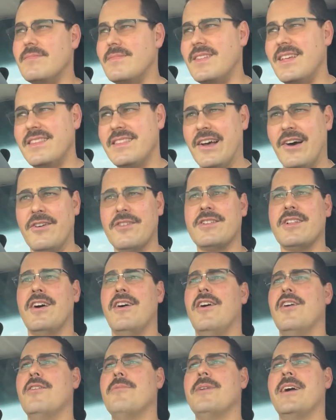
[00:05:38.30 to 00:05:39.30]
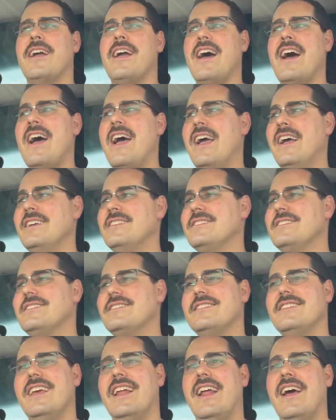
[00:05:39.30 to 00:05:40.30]
the Oklahoma
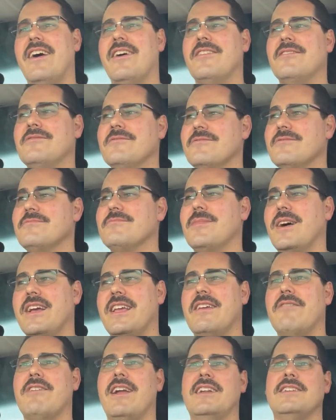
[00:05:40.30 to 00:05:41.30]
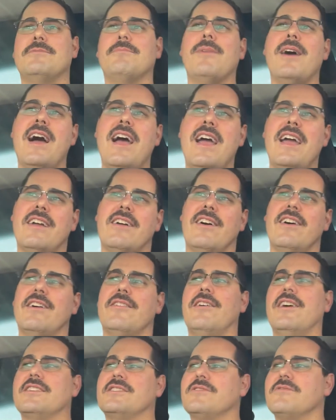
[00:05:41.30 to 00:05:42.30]
guys, Monkey Wrench Mike, Auto
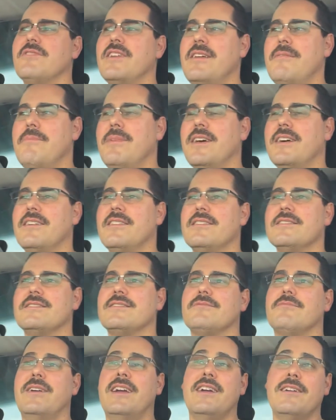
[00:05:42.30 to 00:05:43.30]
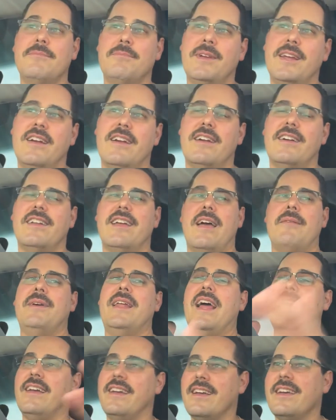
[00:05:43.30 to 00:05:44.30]
Auction Rebuilds, Weird Beard. I mean,
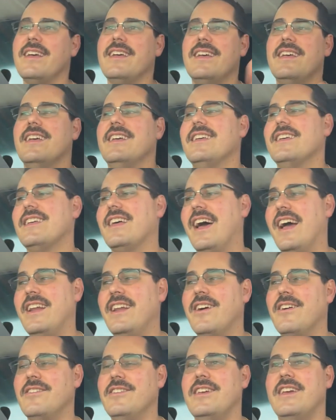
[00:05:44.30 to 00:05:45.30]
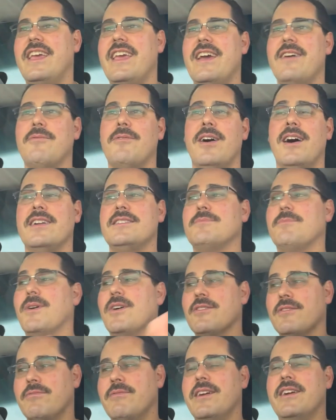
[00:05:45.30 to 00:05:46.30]
I know you can't watch
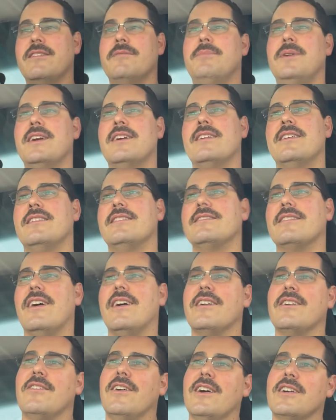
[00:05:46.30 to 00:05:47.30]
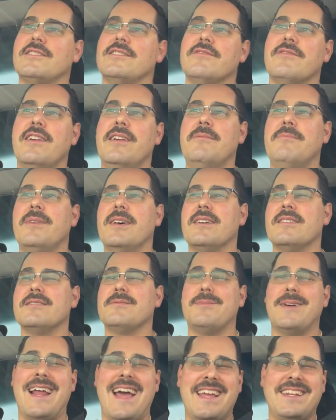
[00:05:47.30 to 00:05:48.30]
both Weird Beard and Auto Auction Rebuilds,
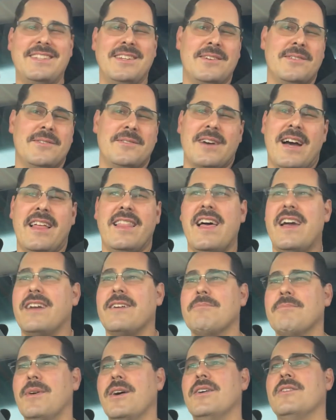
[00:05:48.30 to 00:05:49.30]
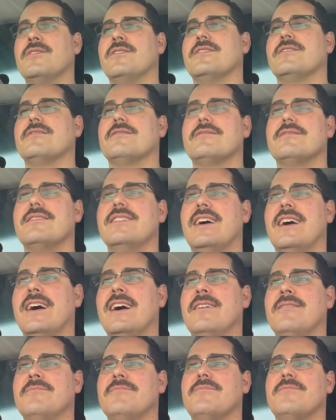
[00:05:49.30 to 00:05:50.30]
but I do. I like them
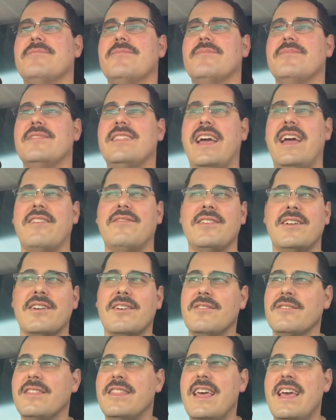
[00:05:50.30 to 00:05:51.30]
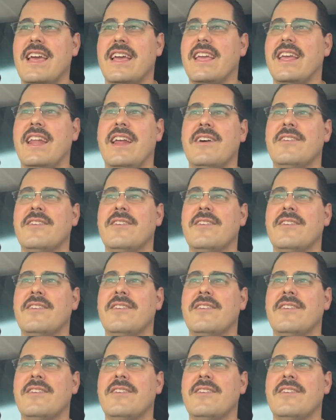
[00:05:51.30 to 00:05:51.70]
both. They have their own thing, and